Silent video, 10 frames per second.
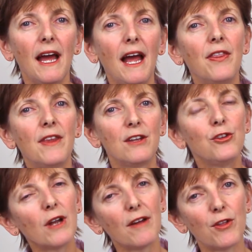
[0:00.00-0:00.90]
and then
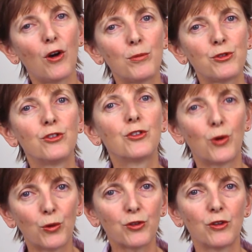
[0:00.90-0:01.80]
you'll have the option to
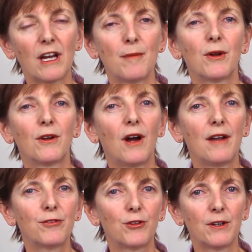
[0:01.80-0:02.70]
also come
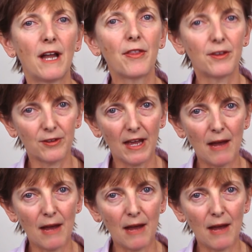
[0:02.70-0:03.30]
online for another